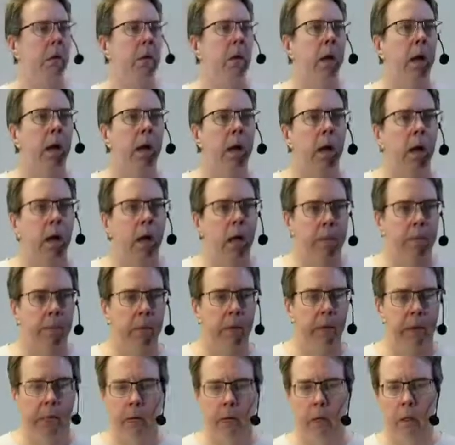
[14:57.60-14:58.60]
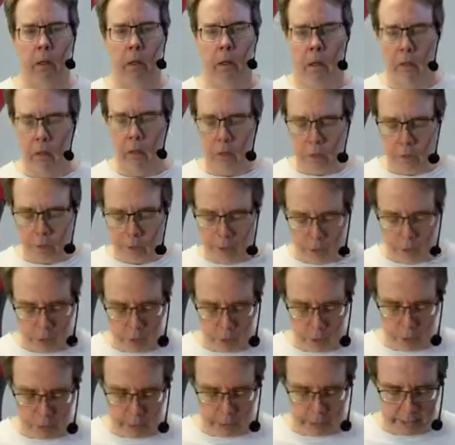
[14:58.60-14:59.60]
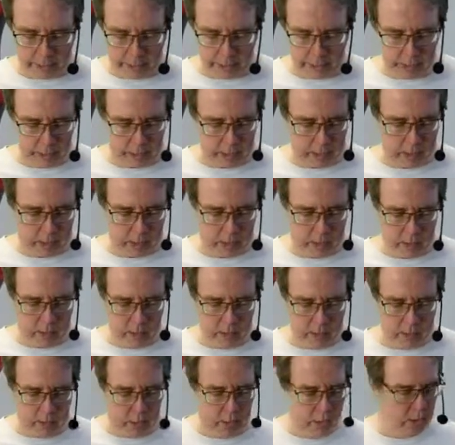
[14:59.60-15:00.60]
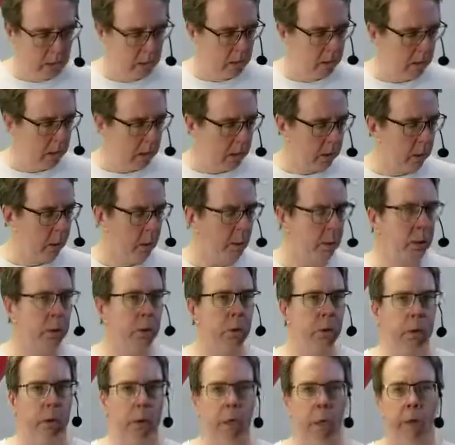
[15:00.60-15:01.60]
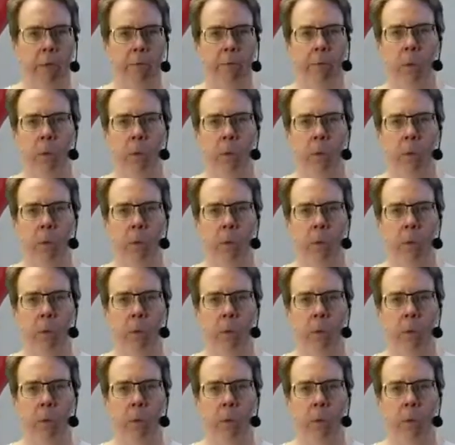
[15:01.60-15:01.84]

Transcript: Um, and I'll, I'll, go to a uh, I'll go to a, a